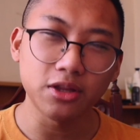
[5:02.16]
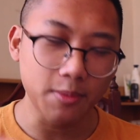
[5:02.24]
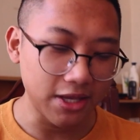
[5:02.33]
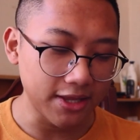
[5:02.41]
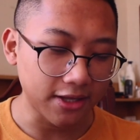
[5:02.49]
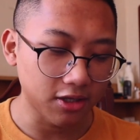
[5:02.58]
to
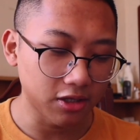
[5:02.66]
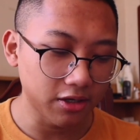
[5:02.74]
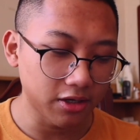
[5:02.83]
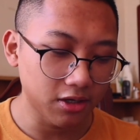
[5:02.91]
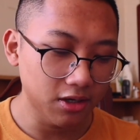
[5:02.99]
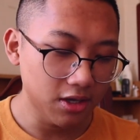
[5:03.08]
make that
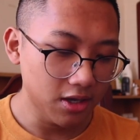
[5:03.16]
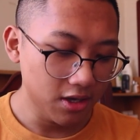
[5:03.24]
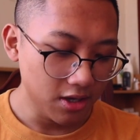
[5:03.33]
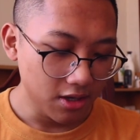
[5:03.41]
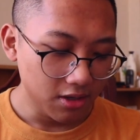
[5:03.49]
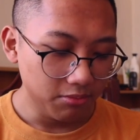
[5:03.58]
clear
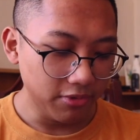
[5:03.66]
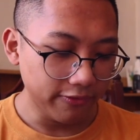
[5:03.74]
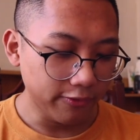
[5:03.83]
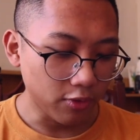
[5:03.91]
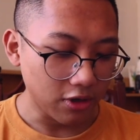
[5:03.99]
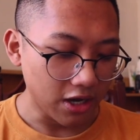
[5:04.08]

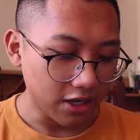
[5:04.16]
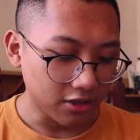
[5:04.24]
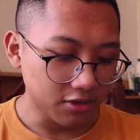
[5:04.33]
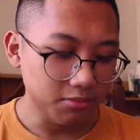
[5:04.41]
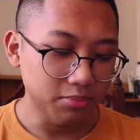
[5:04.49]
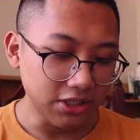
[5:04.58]
before I
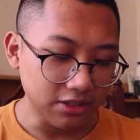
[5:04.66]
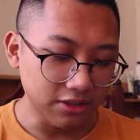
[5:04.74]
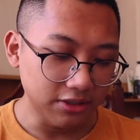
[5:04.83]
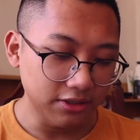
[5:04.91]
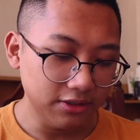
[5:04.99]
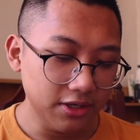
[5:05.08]

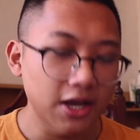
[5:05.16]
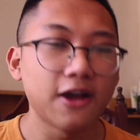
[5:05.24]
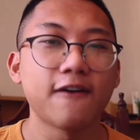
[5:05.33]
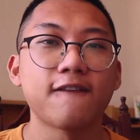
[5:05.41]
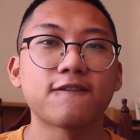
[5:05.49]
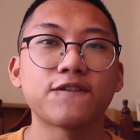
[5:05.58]
completely
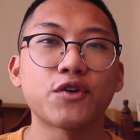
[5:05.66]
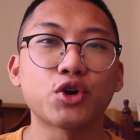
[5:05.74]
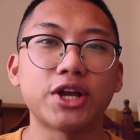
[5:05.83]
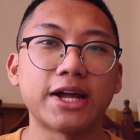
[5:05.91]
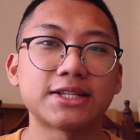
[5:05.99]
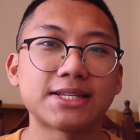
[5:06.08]

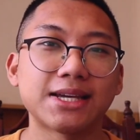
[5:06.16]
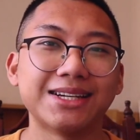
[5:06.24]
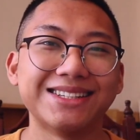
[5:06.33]
forget.